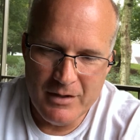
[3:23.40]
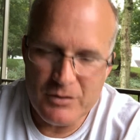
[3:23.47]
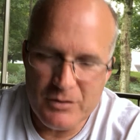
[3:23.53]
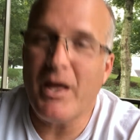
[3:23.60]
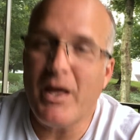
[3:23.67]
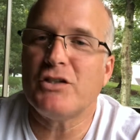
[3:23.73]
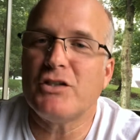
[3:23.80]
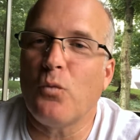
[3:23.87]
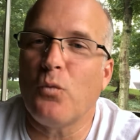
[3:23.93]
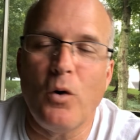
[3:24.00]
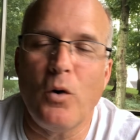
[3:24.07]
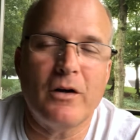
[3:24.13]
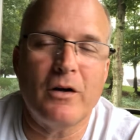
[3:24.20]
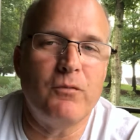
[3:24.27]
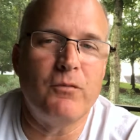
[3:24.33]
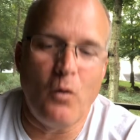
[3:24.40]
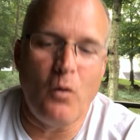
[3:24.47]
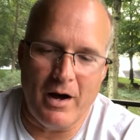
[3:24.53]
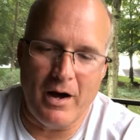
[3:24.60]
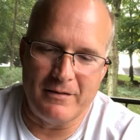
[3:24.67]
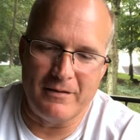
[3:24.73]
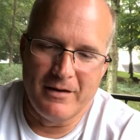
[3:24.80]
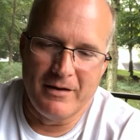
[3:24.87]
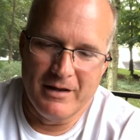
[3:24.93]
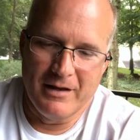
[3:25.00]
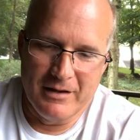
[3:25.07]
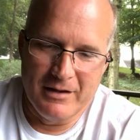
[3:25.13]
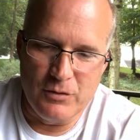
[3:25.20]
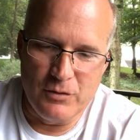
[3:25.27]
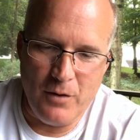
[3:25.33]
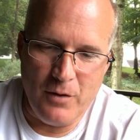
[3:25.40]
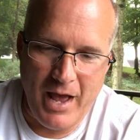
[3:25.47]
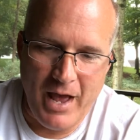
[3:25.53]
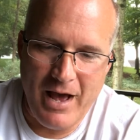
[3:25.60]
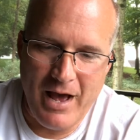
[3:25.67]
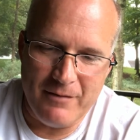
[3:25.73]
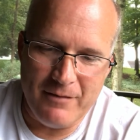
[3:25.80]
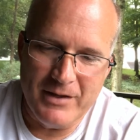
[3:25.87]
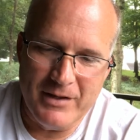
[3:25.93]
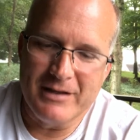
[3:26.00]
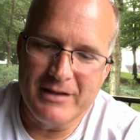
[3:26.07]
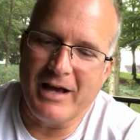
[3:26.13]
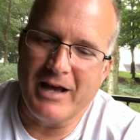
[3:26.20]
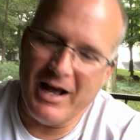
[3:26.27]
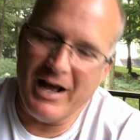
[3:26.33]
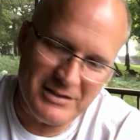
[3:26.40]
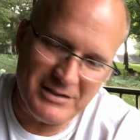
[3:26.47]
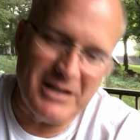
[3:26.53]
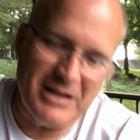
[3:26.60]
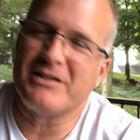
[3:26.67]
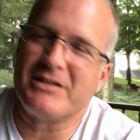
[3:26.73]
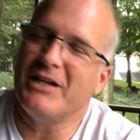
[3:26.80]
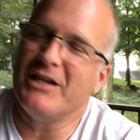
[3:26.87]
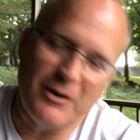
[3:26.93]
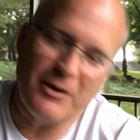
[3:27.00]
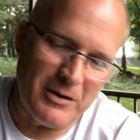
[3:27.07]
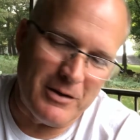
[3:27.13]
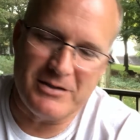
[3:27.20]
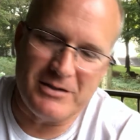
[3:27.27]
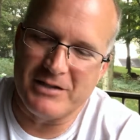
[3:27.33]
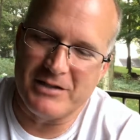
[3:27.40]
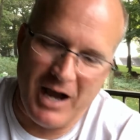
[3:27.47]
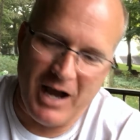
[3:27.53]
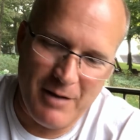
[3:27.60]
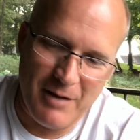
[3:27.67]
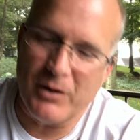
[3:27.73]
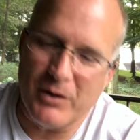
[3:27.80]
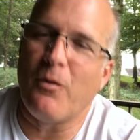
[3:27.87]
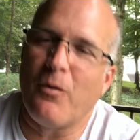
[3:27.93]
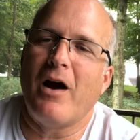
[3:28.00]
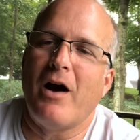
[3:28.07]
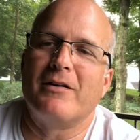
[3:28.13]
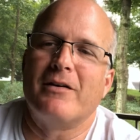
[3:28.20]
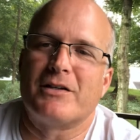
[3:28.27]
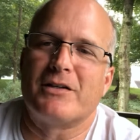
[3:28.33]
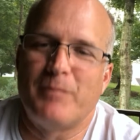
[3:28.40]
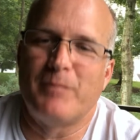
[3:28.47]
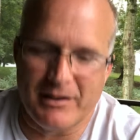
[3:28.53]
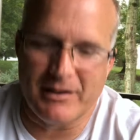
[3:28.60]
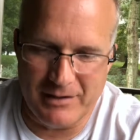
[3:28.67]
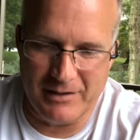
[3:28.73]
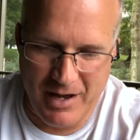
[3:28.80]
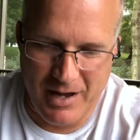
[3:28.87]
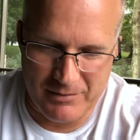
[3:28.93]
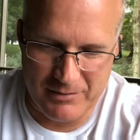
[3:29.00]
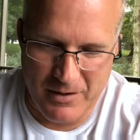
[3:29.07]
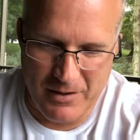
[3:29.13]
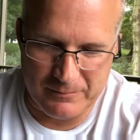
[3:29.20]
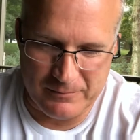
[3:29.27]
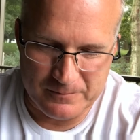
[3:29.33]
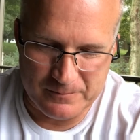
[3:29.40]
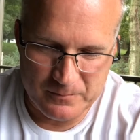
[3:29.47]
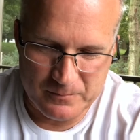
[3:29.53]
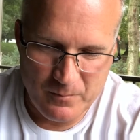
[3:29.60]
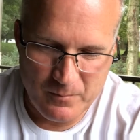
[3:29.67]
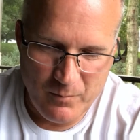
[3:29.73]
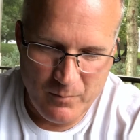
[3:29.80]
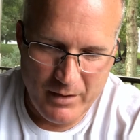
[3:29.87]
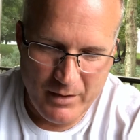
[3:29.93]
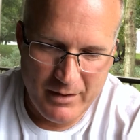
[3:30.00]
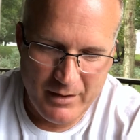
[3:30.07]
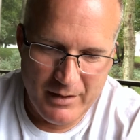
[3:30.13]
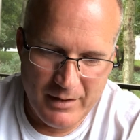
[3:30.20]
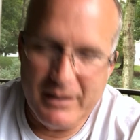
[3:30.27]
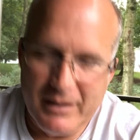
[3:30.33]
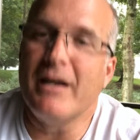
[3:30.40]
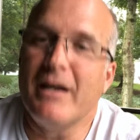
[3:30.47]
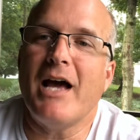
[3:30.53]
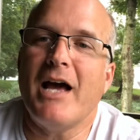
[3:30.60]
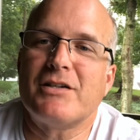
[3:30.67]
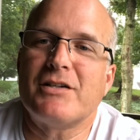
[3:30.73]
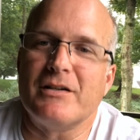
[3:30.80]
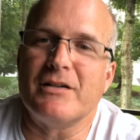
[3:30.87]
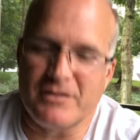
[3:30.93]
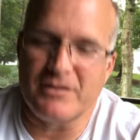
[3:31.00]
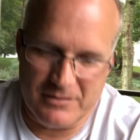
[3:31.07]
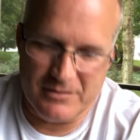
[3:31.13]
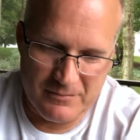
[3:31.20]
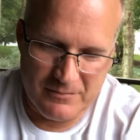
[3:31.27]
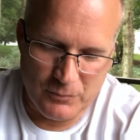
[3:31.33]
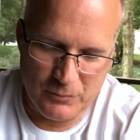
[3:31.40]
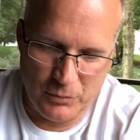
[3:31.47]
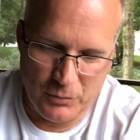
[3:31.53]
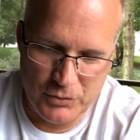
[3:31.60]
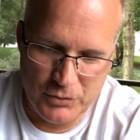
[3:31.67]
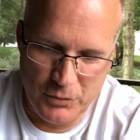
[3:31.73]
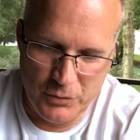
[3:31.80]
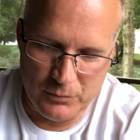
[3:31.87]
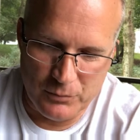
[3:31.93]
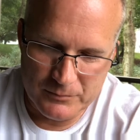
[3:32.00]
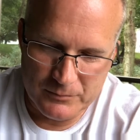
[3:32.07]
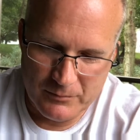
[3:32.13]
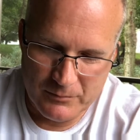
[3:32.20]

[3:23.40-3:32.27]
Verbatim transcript: So that's the work of one. You have content, sequence, time required, and expected outcome. Connections, rule two.